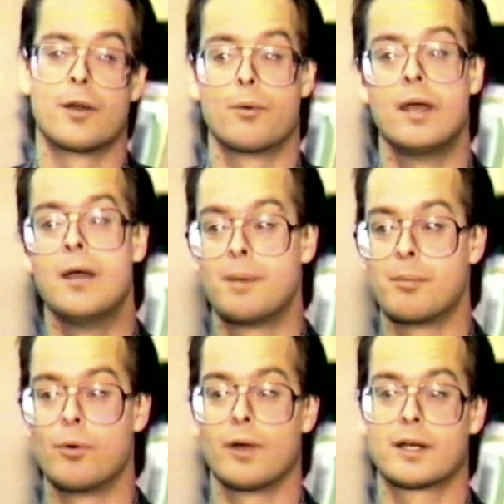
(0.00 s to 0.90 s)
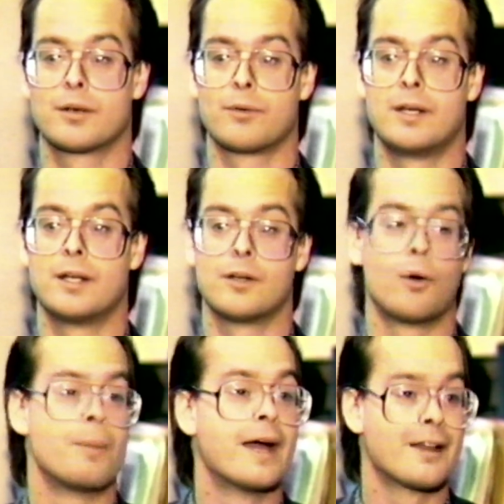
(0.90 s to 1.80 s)
You know, people who like to read
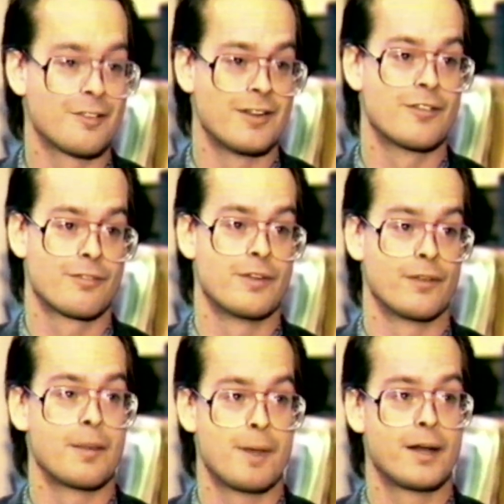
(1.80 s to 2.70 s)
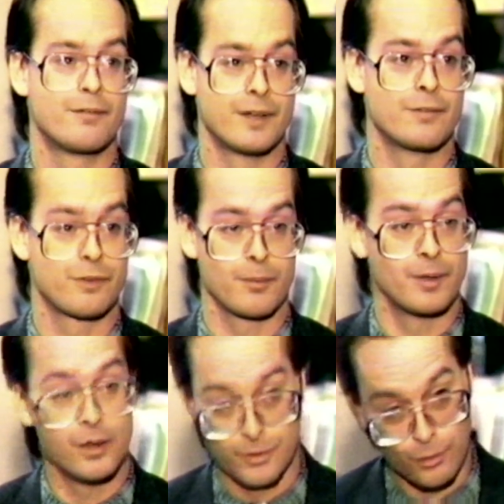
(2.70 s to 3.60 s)
adult magazines feel they benefit
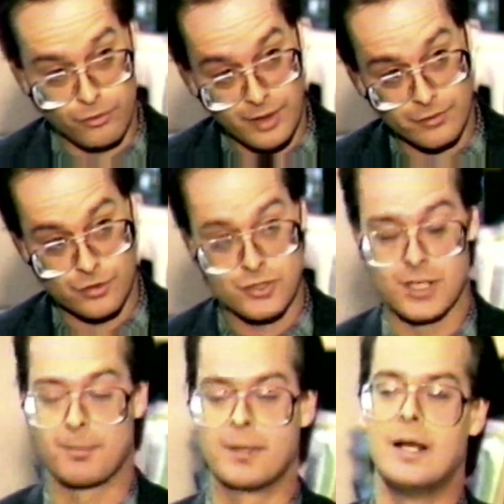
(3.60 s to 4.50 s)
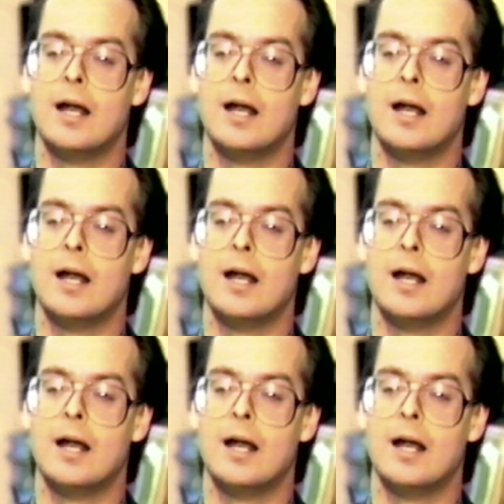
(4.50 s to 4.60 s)
from no censorship.